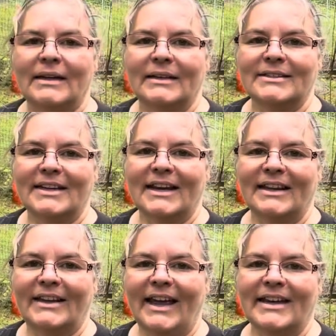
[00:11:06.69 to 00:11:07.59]
It's
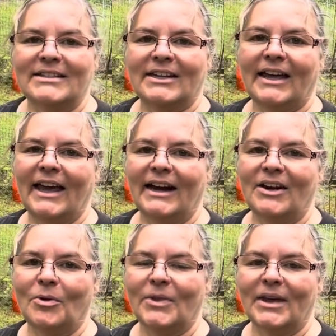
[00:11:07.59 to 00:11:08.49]
getting late and
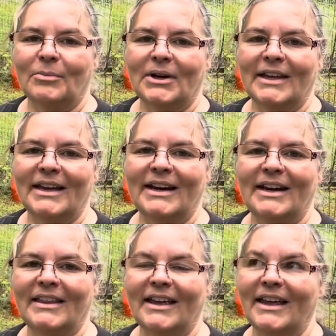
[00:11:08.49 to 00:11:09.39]
I don't think I'm gonna get
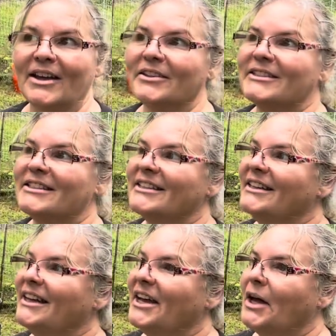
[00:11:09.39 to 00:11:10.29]
anything else
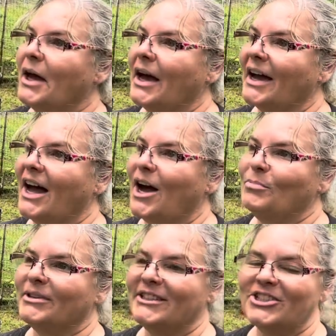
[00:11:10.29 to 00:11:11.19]

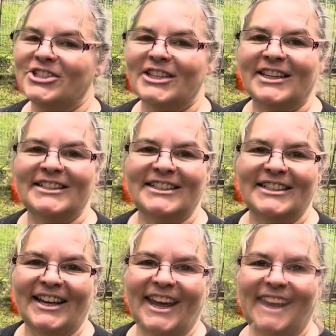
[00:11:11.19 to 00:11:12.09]
accomplished
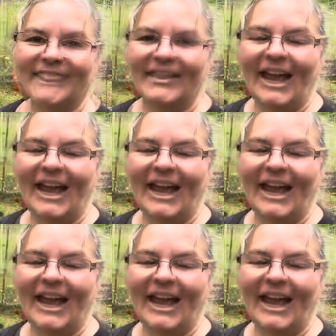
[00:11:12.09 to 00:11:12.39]
today.